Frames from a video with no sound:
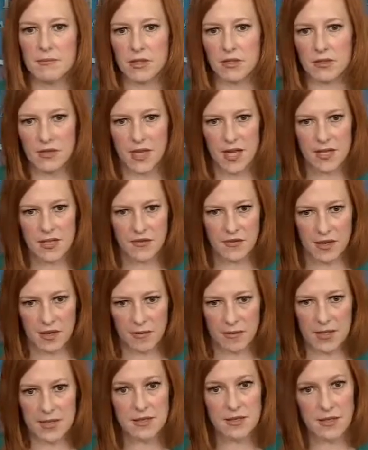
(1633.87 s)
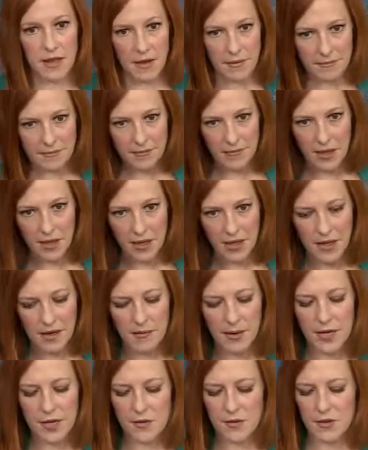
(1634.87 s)
middle-class families, some,
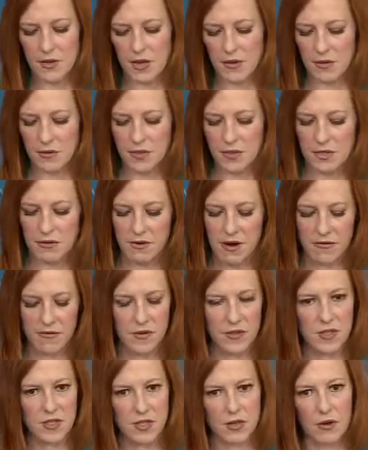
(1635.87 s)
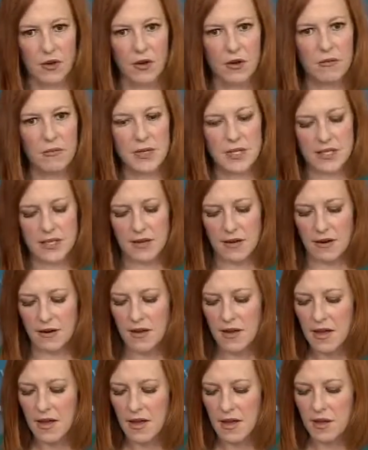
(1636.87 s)
I know not the ones you referenced, their home is
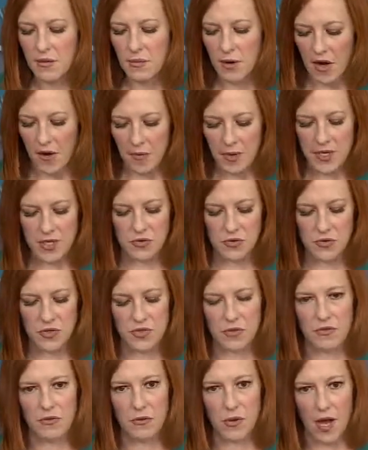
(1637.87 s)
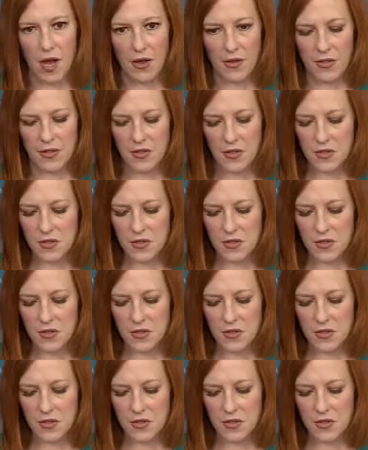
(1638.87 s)
their primary source of wealth.